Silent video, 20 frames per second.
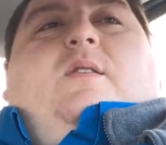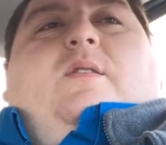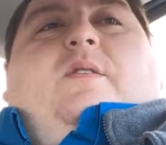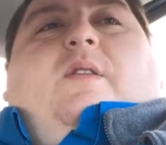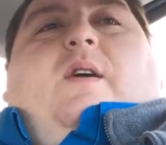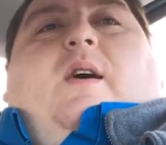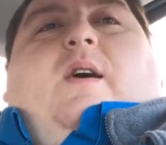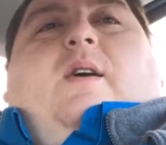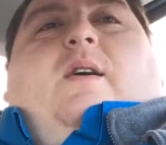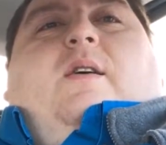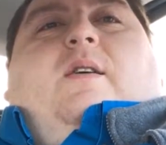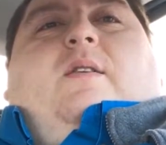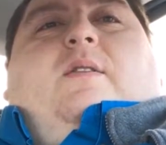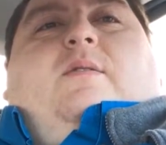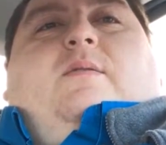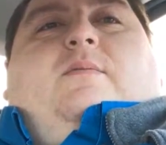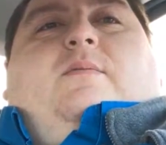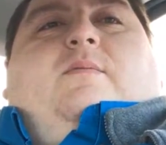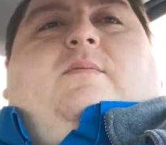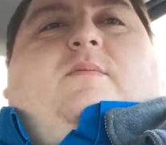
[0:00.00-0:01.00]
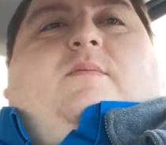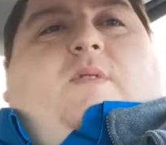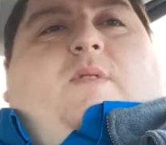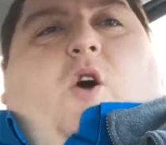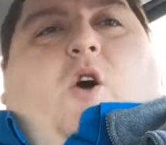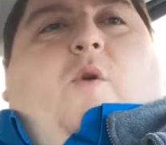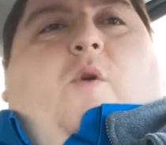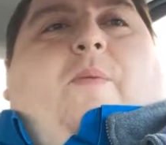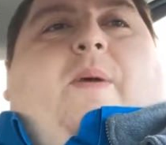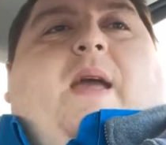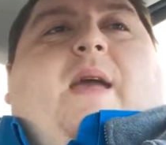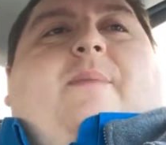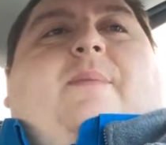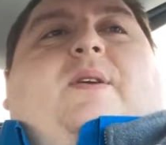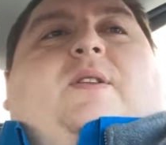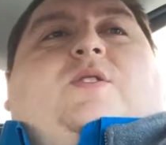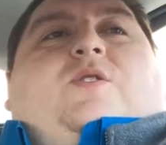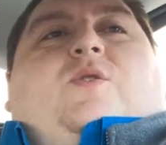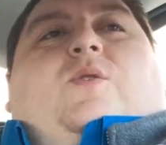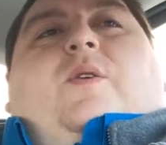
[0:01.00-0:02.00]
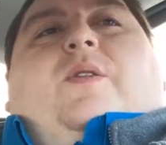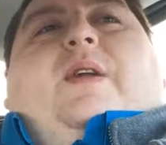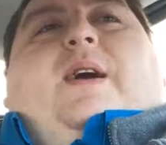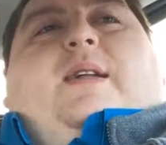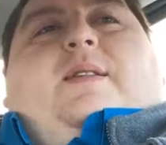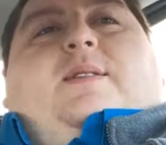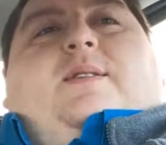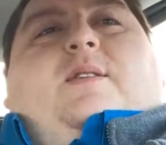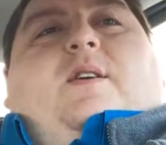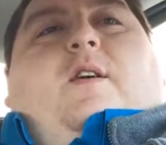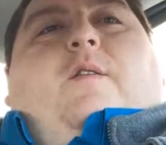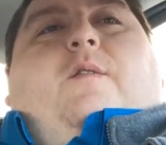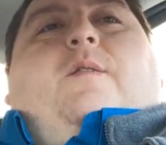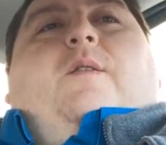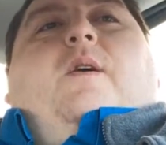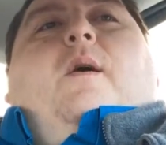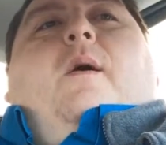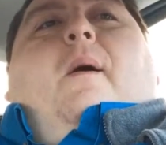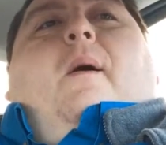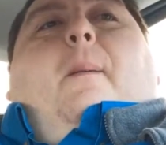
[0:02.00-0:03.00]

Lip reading: the co-payments, and all that stuff.